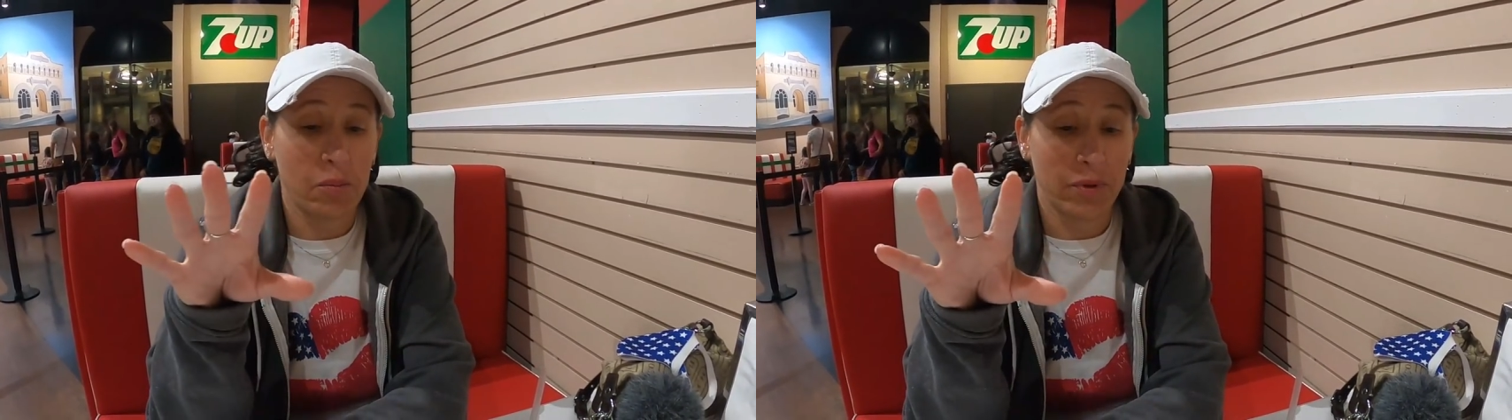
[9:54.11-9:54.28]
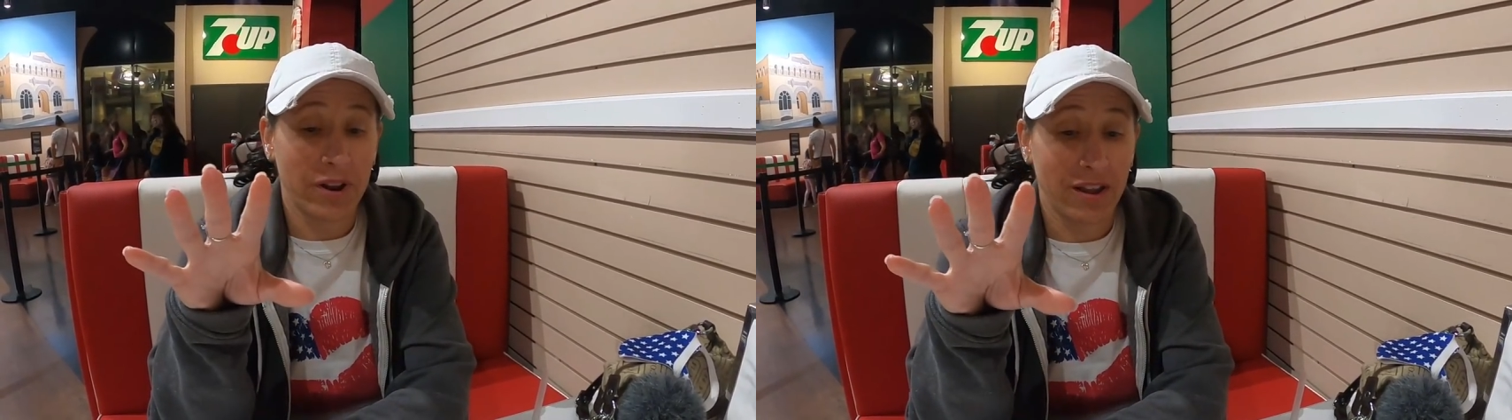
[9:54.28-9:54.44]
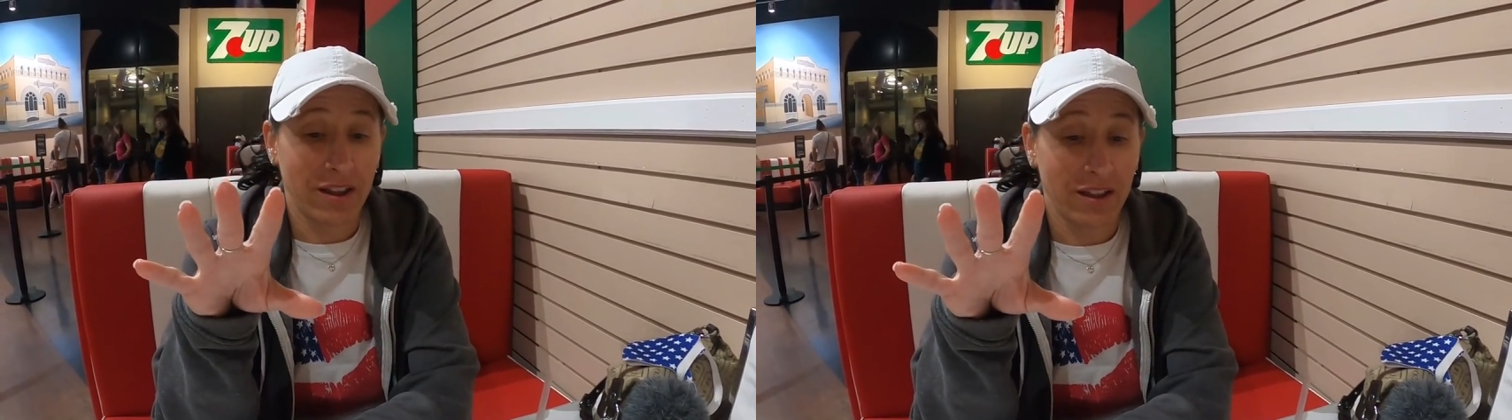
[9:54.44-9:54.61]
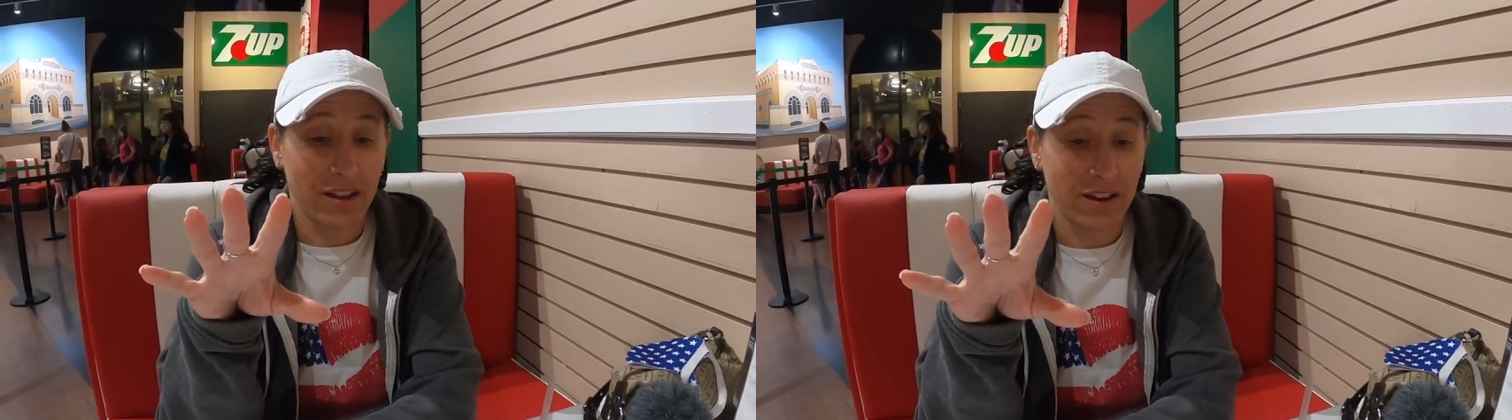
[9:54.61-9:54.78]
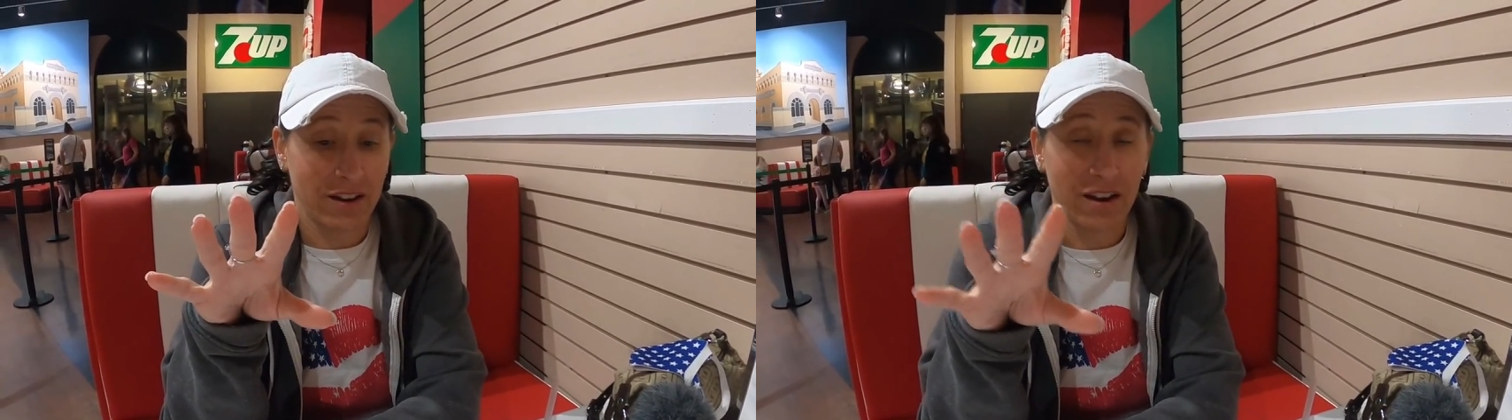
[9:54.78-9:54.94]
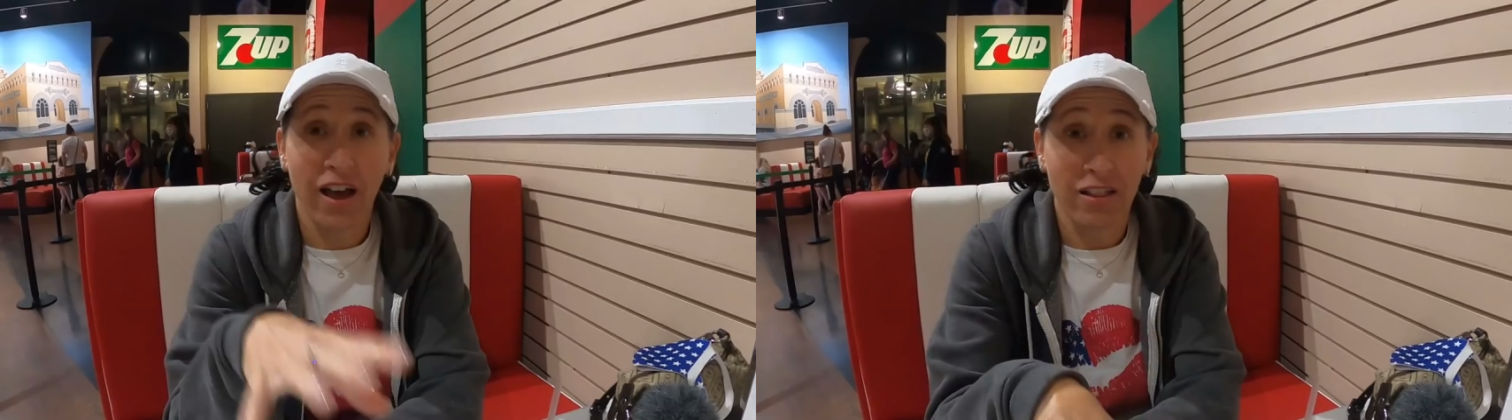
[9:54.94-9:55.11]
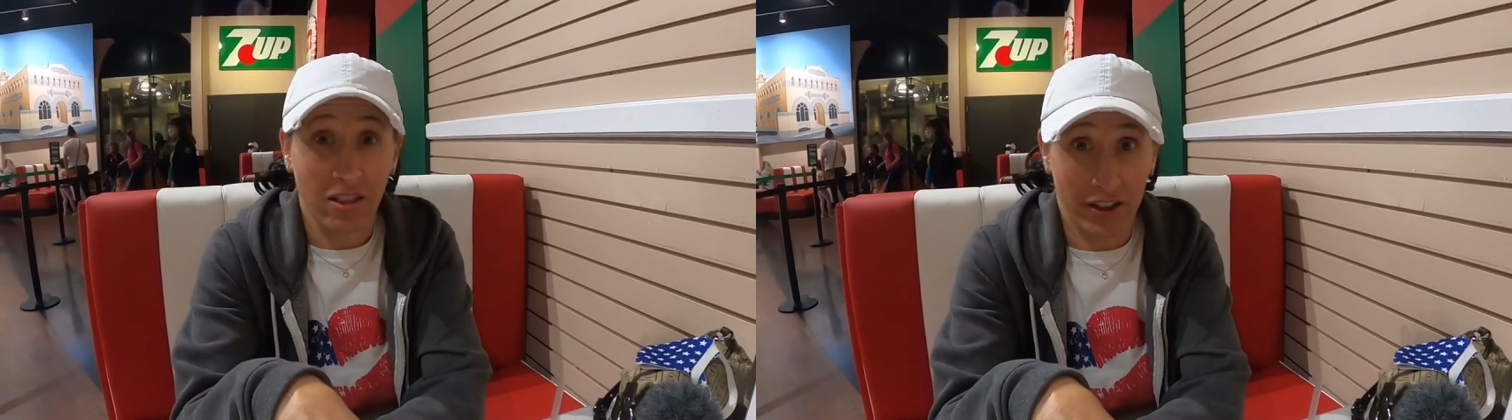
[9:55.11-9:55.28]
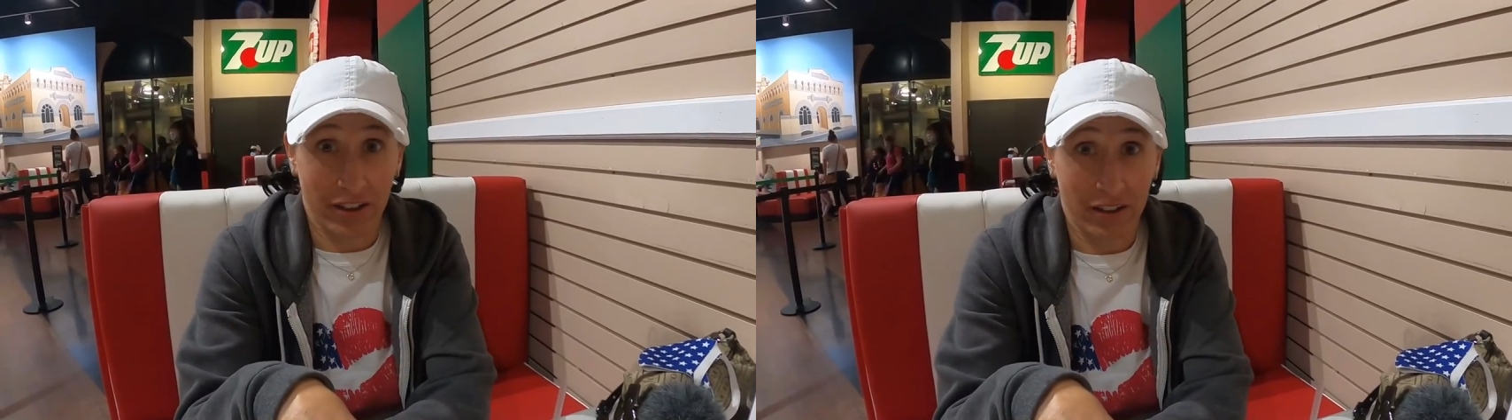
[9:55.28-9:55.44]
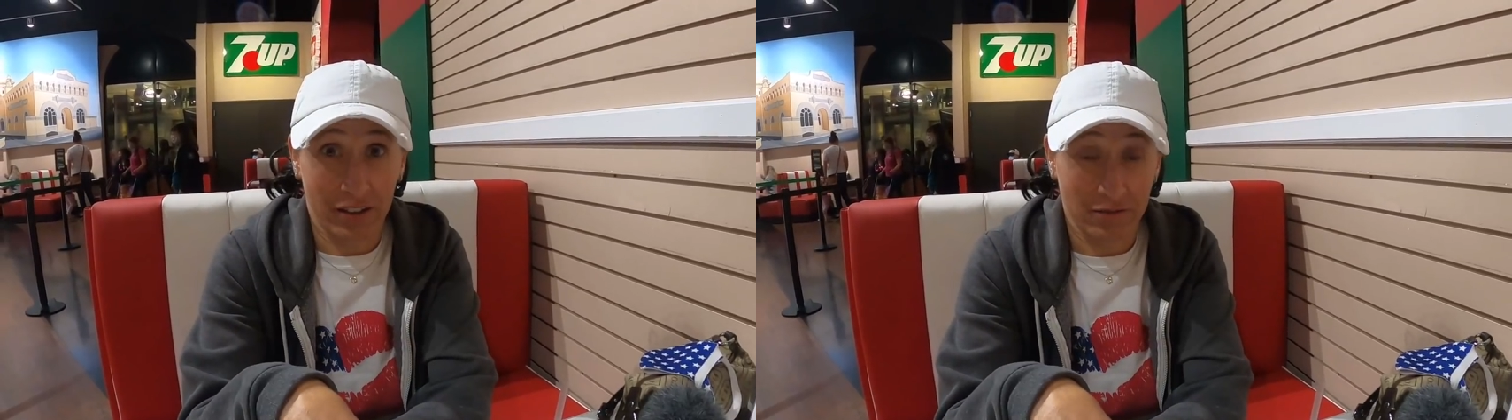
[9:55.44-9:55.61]
I'm gonna not
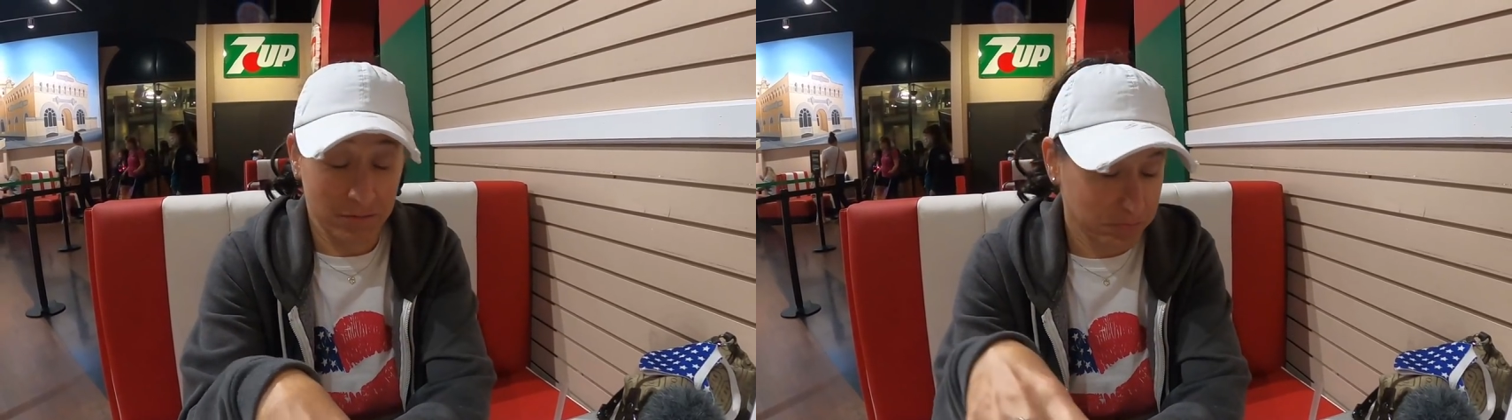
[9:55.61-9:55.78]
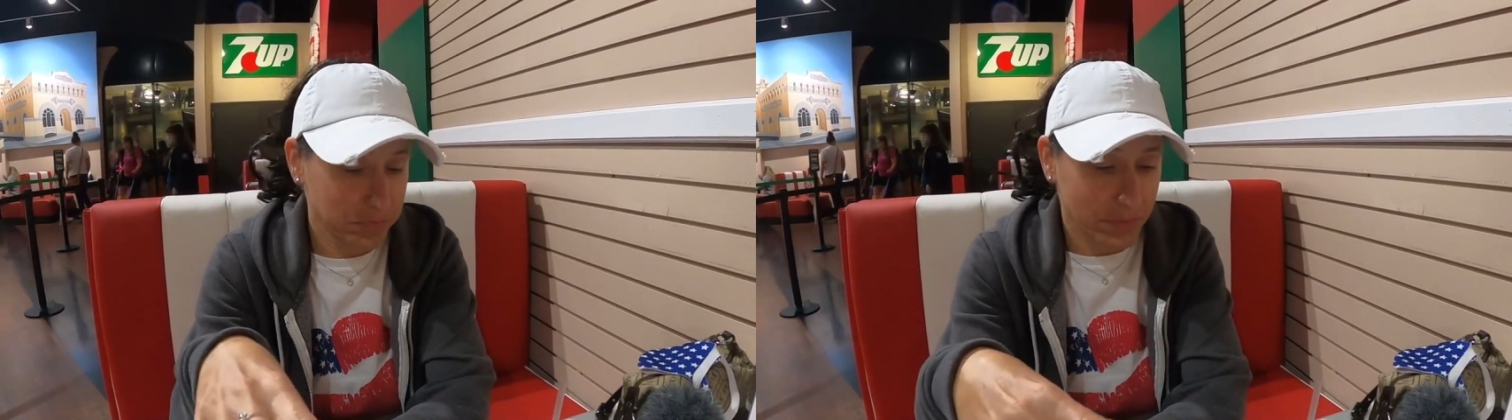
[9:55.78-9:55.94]
like it.